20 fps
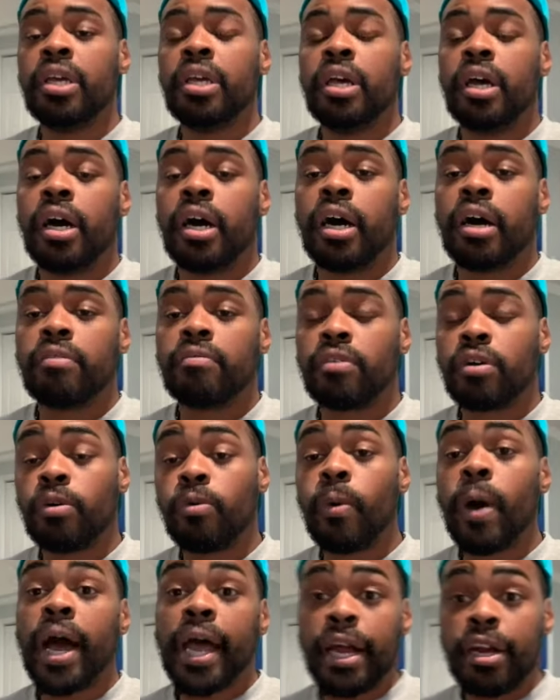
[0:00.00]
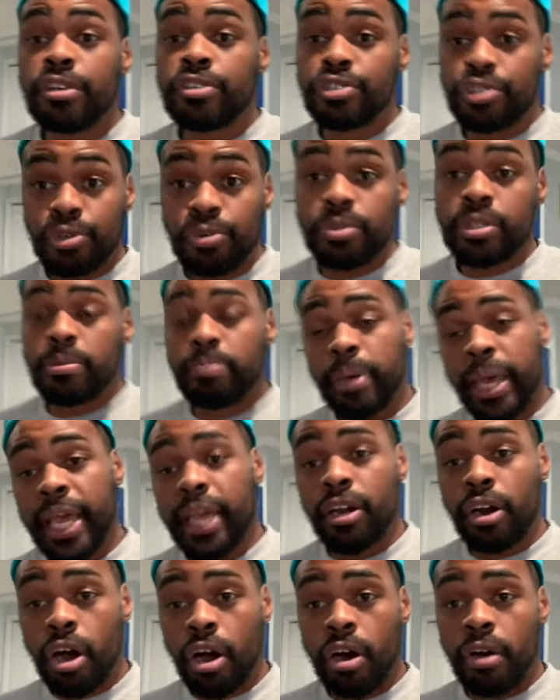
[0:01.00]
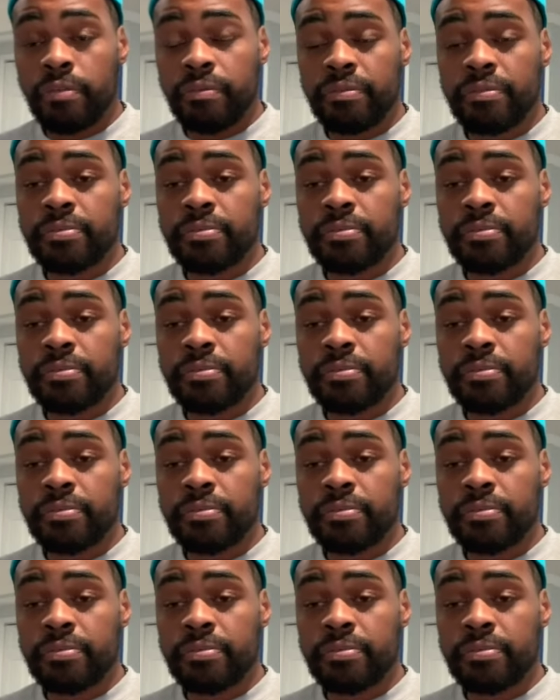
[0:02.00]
requires you to pay it off.